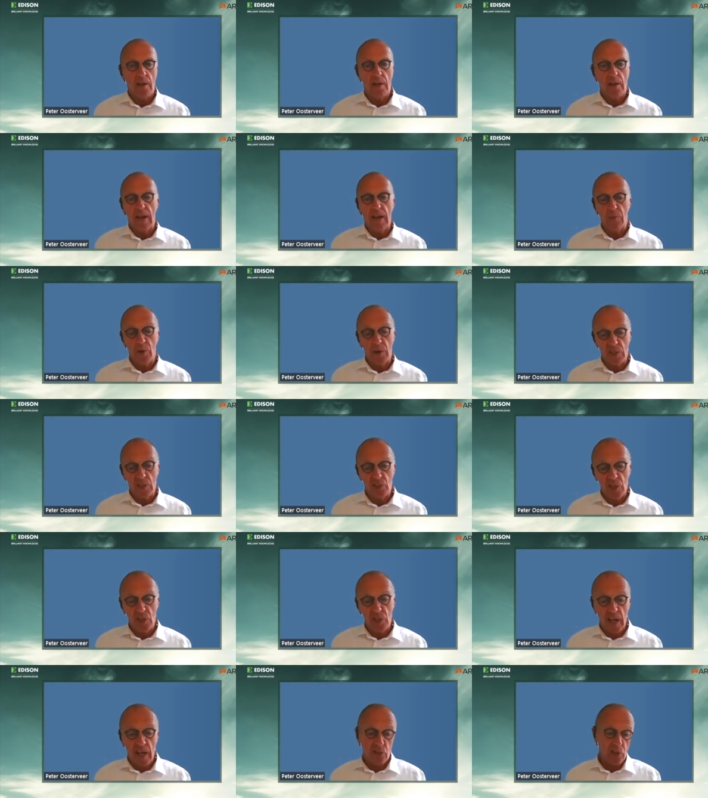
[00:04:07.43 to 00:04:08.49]
Uh, I want to
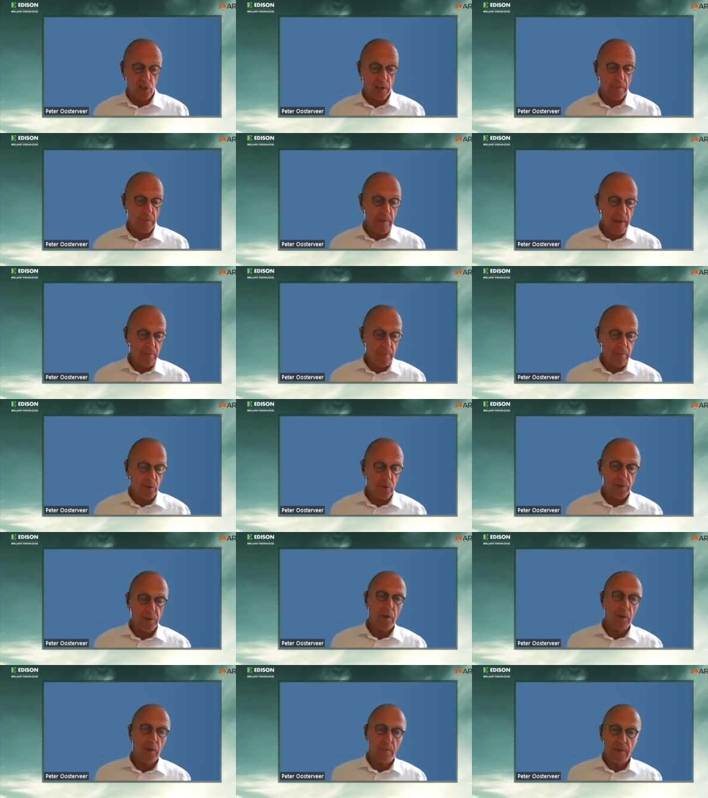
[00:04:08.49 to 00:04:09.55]
see actually people
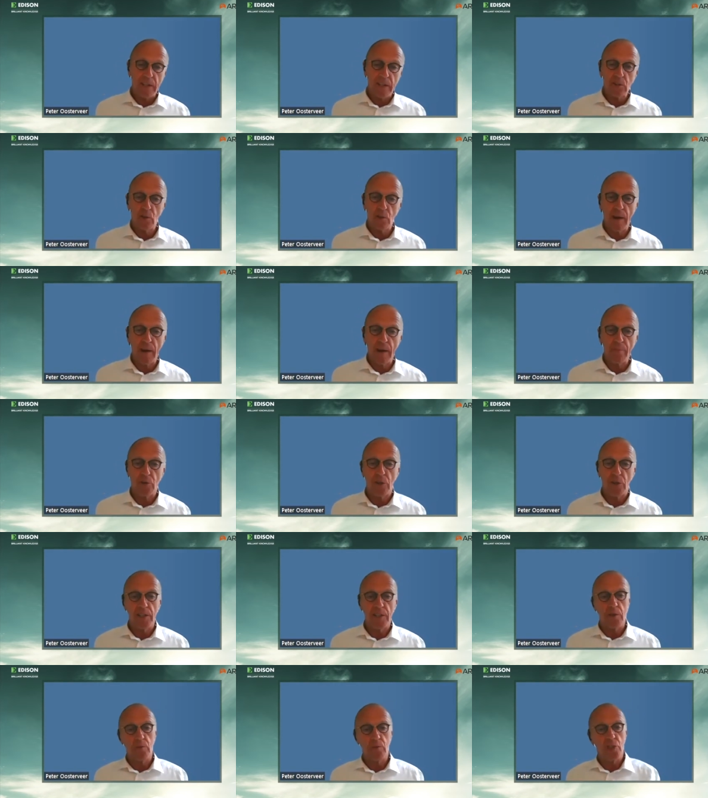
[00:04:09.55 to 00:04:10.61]
you can bring to my
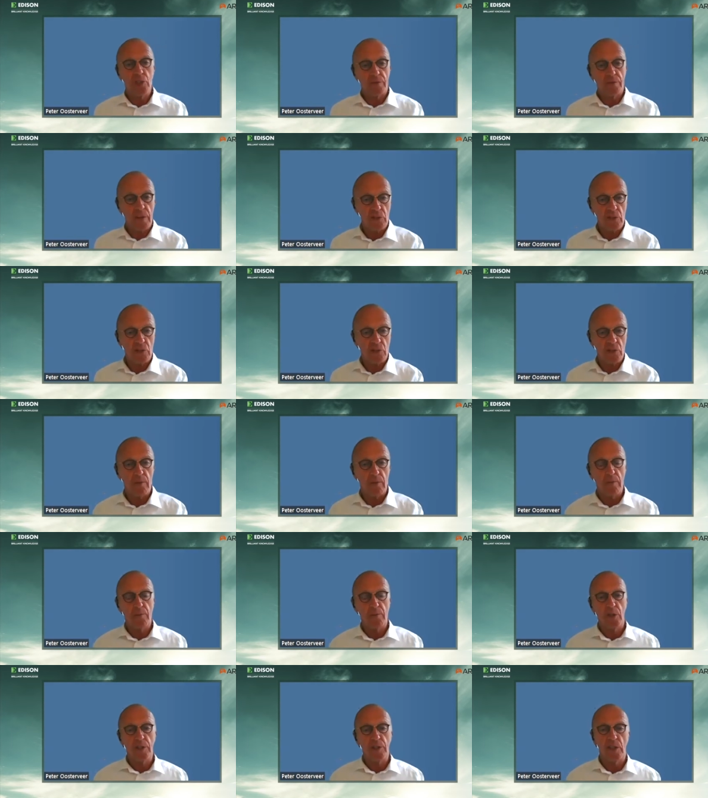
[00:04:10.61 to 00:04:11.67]
project, which have done similar
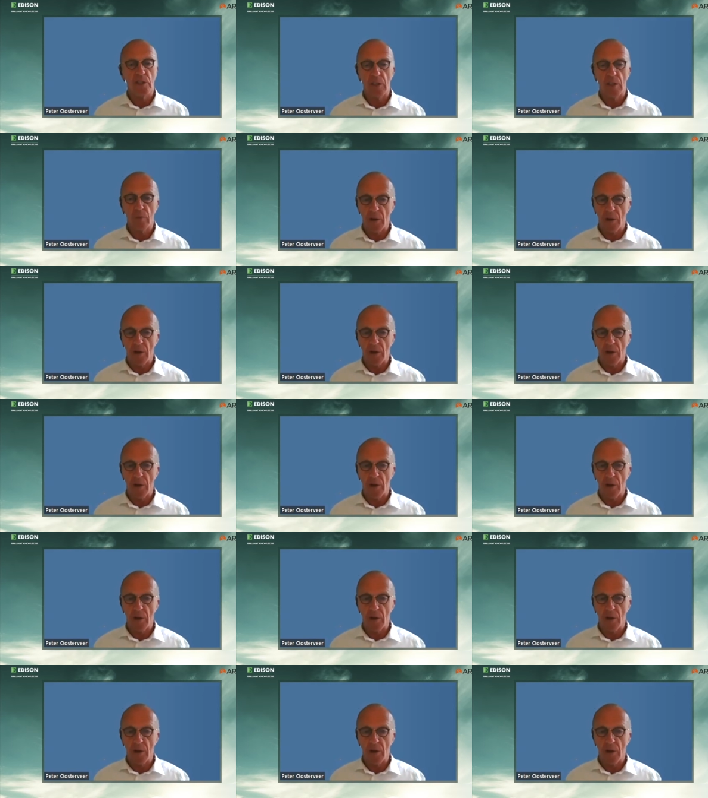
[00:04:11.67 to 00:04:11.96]
projects.